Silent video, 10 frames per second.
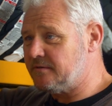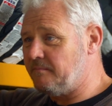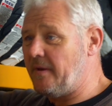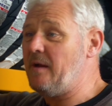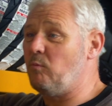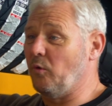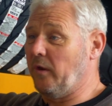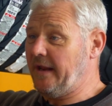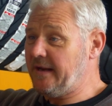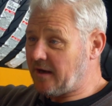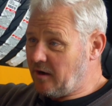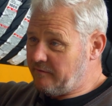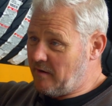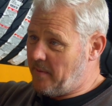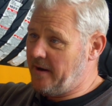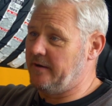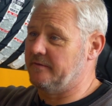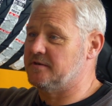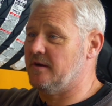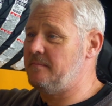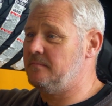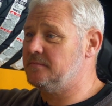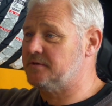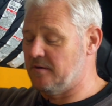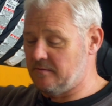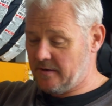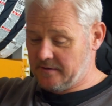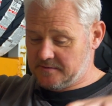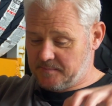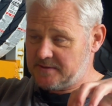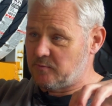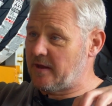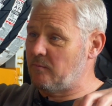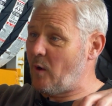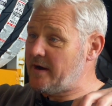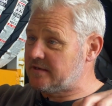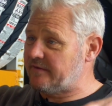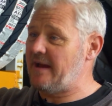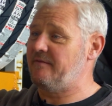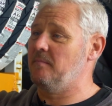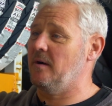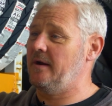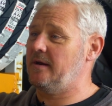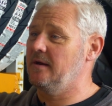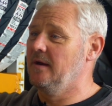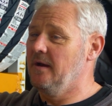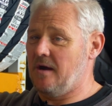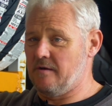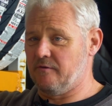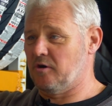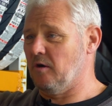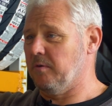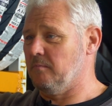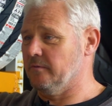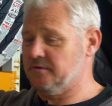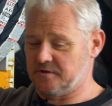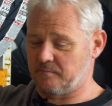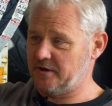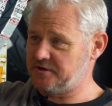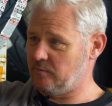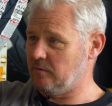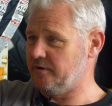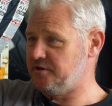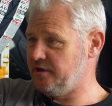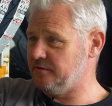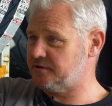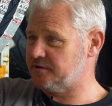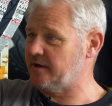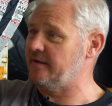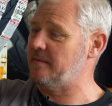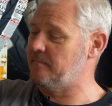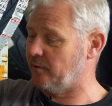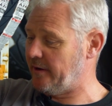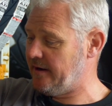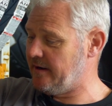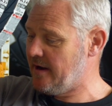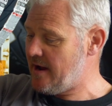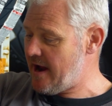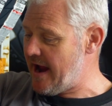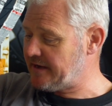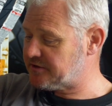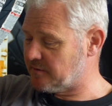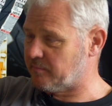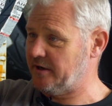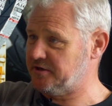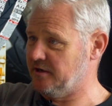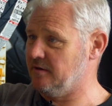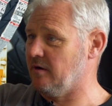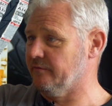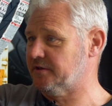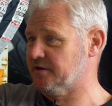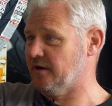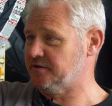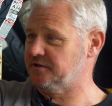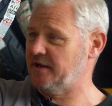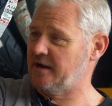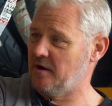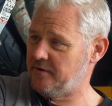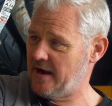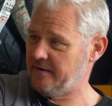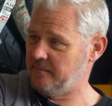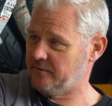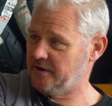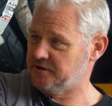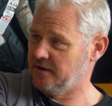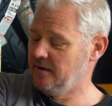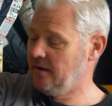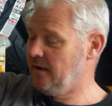Yeah. It will leak over a period of time. So, and especially with the weight of a heavy bike, over a couple of months, the pressure will reduce. So you then put in extra pressure on the tyres as they go down in pressure.